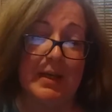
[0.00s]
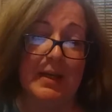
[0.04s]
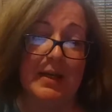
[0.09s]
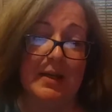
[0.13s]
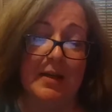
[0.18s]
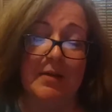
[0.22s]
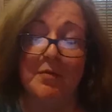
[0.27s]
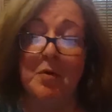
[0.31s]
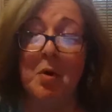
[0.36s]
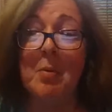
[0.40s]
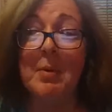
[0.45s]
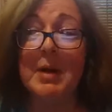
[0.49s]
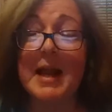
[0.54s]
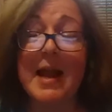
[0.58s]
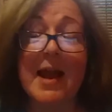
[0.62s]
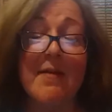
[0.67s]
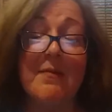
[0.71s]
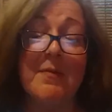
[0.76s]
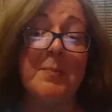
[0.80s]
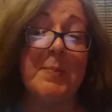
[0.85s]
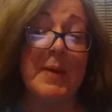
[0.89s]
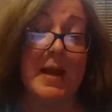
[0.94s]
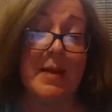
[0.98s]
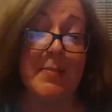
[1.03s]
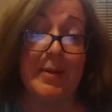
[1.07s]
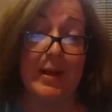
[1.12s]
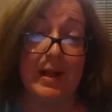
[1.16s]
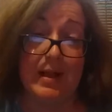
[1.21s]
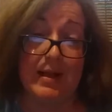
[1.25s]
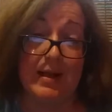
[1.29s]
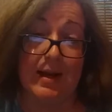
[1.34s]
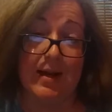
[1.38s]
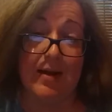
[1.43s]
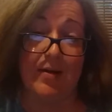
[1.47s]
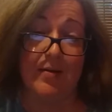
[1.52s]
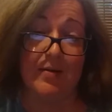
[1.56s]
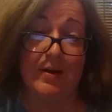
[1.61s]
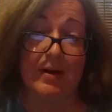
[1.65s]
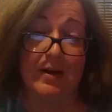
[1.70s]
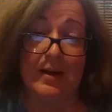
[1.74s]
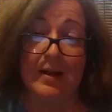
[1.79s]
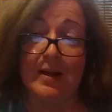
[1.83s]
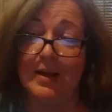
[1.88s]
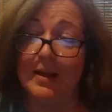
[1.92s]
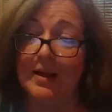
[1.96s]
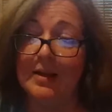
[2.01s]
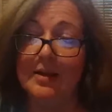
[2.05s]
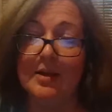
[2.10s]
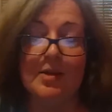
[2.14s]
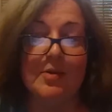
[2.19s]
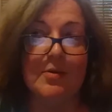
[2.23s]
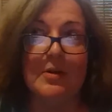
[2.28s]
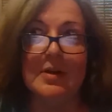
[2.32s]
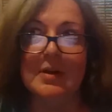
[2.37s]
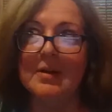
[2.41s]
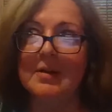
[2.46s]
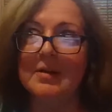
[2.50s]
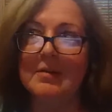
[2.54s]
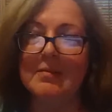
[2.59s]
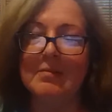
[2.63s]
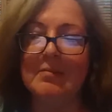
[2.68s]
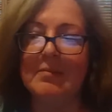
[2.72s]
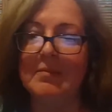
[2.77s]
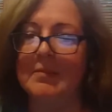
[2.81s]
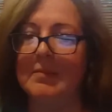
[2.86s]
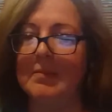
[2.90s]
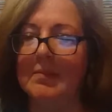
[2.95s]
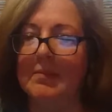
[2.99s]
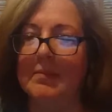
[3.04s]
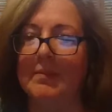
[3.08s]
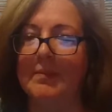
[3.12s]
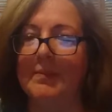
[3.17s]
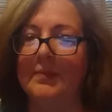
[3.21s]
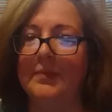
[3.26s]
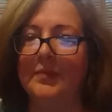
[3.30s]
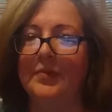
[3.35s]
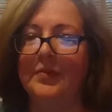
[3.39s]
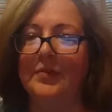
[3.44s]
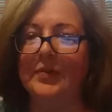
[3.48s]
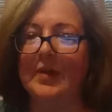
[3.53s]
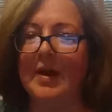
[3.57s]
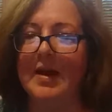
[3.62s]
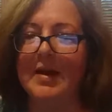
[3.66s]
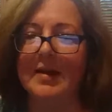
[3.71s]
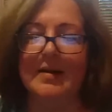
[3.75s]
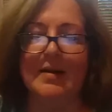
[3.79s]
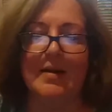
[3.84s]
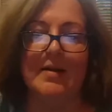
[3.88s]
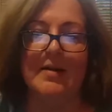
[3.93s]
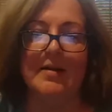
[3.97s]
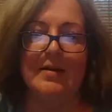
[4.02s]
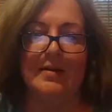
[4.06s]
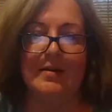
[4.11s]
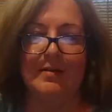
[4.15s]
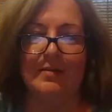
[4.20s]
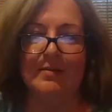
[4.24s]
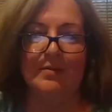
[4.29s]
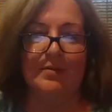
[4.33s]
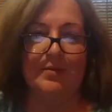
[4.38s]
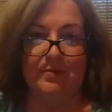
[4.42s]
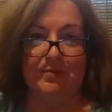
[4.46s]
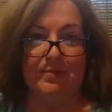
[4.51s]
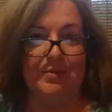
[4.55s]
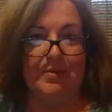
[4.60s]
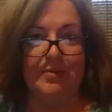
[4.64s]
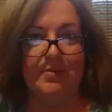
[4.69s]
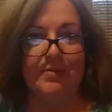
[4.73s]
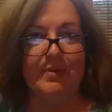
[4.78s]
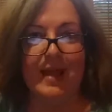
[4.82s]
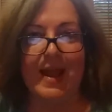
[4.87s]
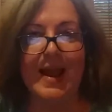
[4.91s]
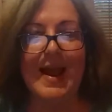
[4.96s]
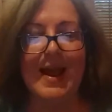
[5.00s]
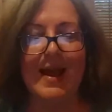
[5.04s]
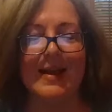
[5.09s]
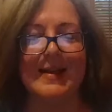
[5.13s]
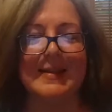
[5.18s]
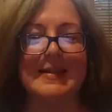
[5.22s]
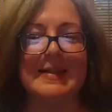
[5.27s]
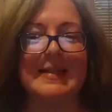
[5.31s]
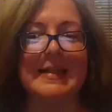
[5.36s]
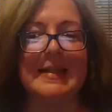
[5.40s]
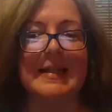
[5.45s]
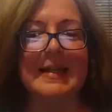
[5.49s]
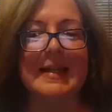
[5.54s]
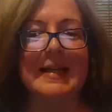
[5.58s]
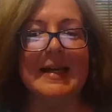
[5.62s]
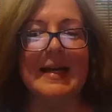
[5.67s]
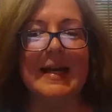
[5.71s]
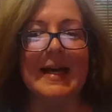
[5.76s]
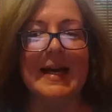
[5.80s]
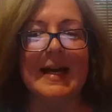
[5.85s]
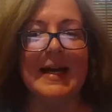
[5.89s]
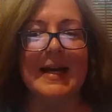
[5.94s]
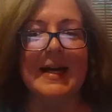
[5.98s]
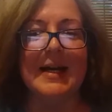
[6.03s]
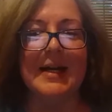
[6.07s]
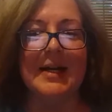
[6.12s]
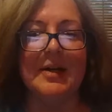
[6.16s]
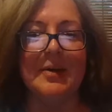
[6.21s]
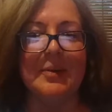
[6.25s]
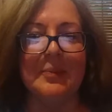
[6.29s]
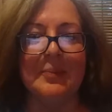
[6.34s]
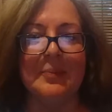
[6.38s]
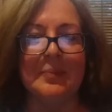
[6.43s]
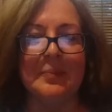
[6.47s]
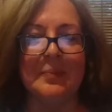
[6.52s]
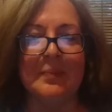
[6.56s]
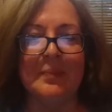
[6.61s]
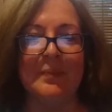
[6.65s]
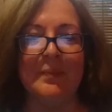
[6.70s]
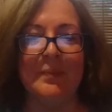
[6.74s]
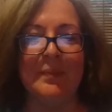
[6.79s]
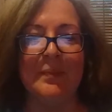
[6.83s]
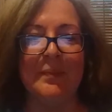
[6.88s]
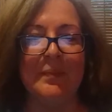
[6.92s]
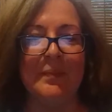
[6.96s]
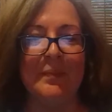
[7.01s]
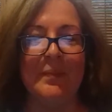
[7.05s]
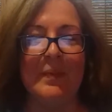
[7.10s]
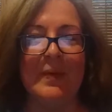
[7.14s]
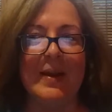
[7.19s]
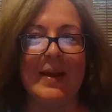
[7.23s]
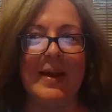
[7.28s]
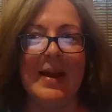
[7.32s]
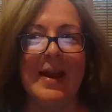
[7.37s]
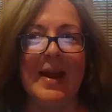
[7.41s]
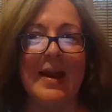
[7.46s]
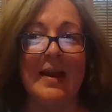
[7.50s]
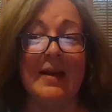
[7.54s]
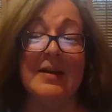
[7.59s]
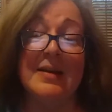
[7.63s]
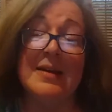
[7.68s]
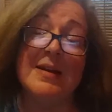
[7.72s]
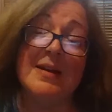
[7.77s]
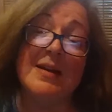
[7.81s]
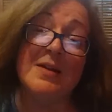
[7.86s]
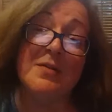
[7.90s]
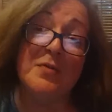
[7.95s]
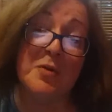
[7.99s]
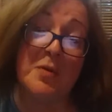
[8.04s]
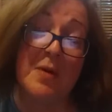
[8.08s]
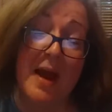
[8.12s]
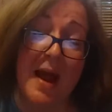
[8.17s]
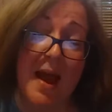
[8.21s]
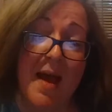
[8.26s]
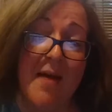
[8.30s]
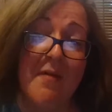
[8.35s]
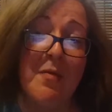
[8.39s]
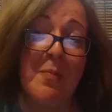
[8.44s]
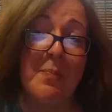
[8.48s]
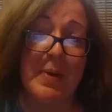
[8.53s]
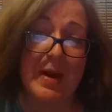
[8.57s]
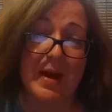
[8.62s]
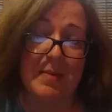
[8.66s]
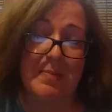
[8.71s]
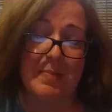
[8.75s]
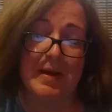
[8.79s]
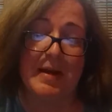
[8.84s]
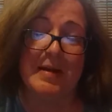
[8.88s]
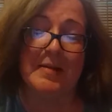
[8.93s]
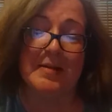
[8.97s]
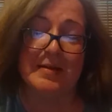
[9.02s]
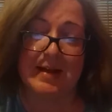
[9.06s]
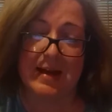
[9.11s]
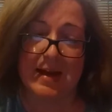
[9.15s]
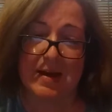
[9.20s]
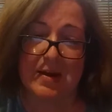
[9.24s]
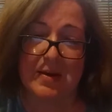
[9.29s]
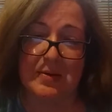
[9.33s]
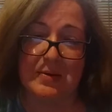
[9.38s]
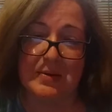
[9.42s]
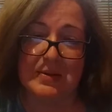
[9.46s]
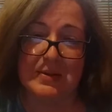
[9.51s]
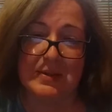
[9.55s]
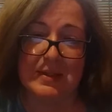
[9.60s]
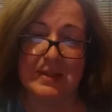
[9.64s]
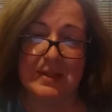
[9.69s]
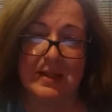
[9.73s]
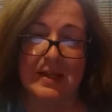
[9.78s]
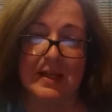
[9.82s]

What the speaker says: Me, if you already have a PayPal account, you can sign on through that. And if you have a PayPal account,